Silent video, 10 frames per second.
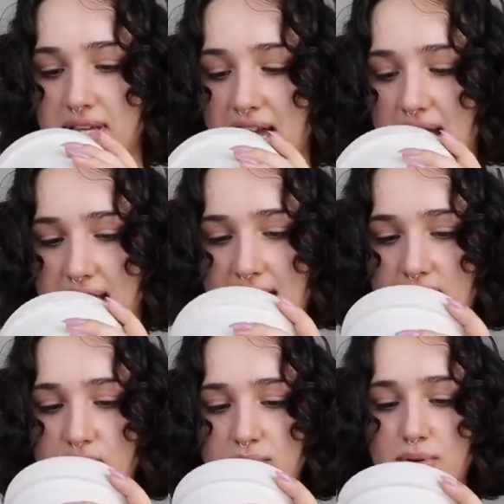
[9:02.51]
Yeah, I can't
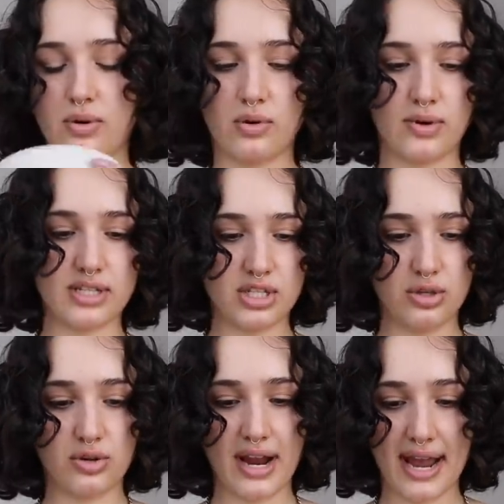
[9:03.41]
use the broken one, it's too
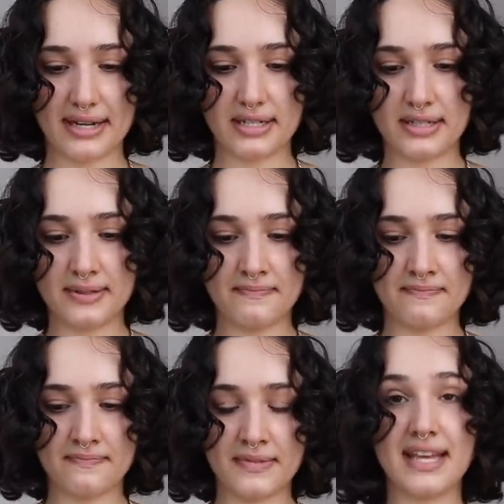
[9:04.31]
cracked.
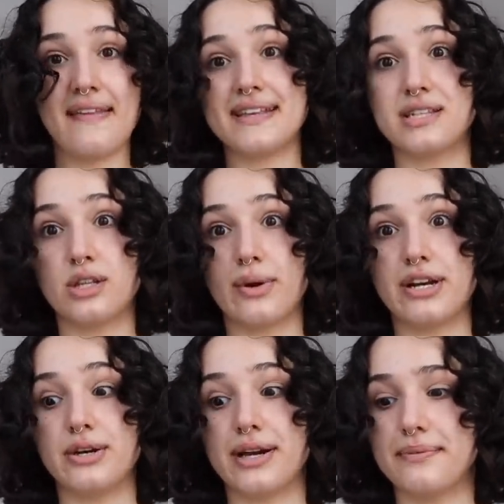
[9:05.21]
Yeah, that's the only way
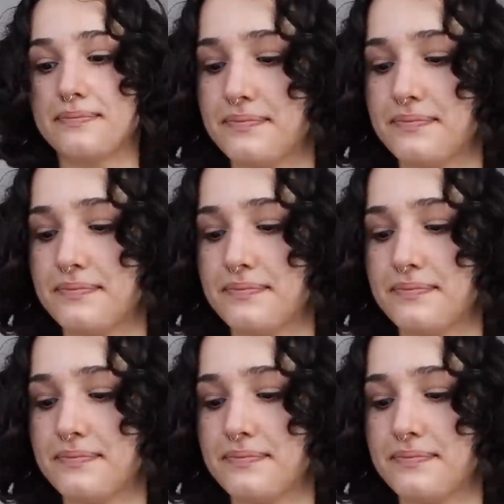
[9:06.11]
to do it.